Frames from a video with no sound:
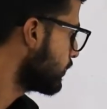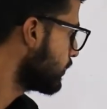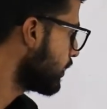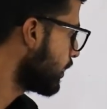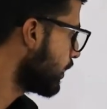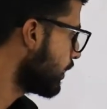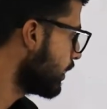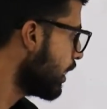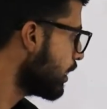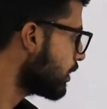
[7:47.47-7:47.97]

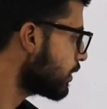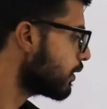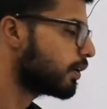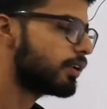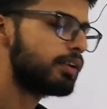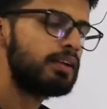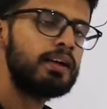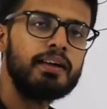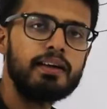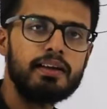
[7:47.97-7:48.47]
3 are
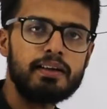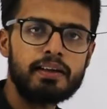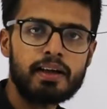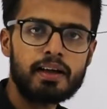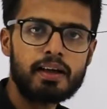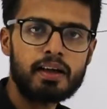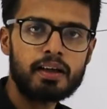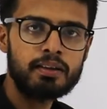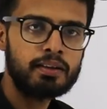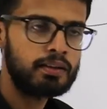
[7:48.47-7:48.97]
already
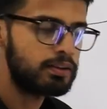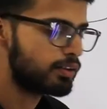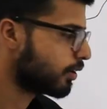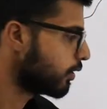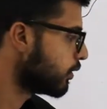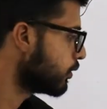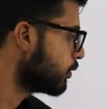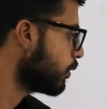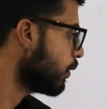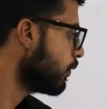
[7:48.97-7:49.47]
taken,
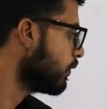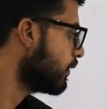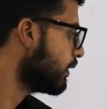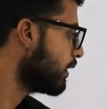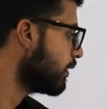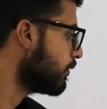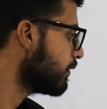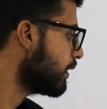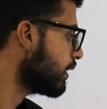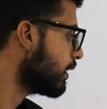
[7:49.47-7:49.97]
so
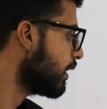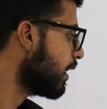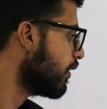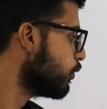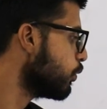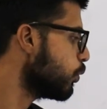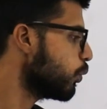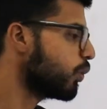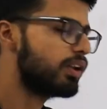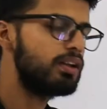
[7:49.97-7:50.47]
we are
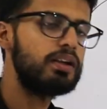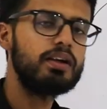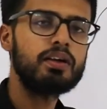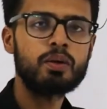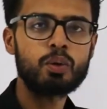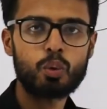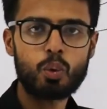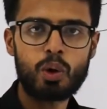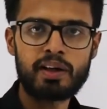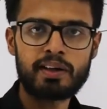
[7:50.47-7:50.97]
left with
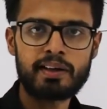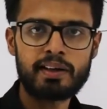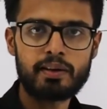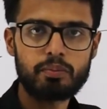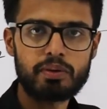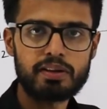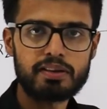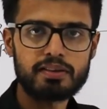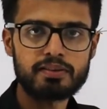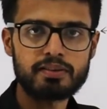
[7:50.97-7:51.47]
20
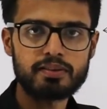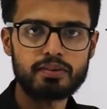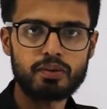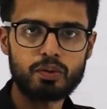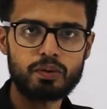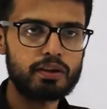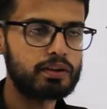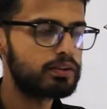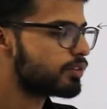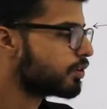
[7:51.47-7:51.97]
bits.
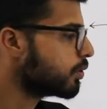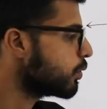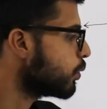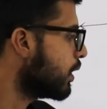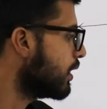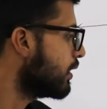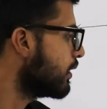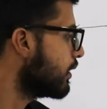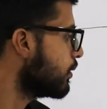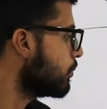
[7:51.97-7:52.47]
Okay, so
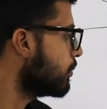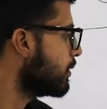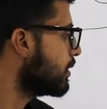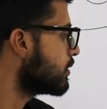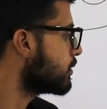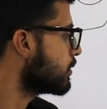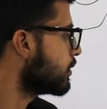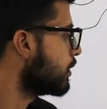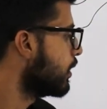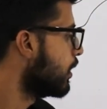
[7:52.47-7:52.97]
20
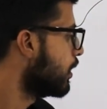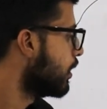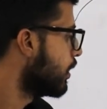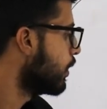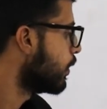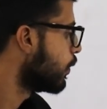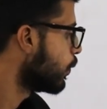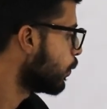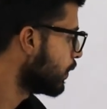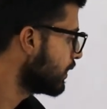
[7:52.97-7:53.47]
bits
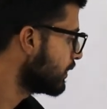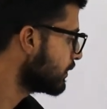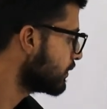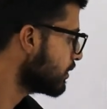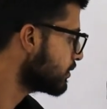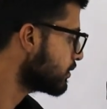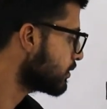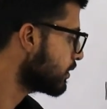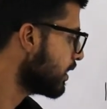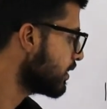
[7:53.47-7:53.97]
will
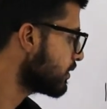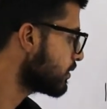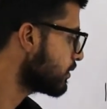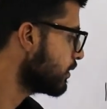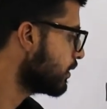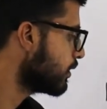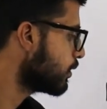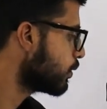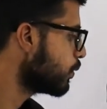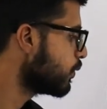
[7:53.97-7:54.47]
just
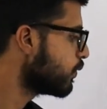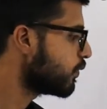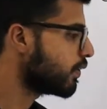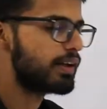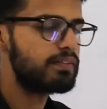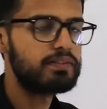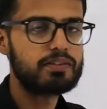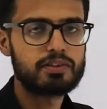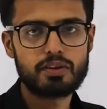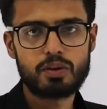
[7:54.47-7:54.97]
translate to
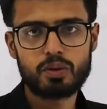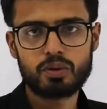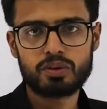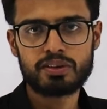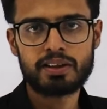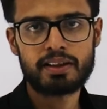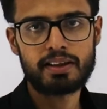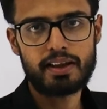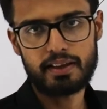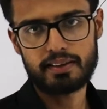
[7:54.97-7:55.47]
5
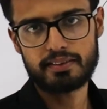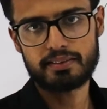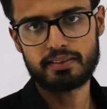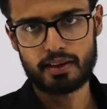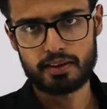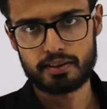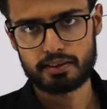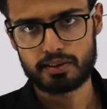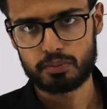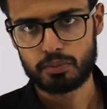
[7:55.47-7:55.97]
zeros in
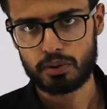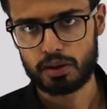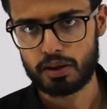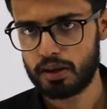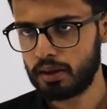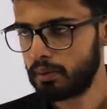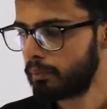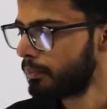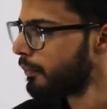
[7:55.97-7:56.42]
hexadecimal.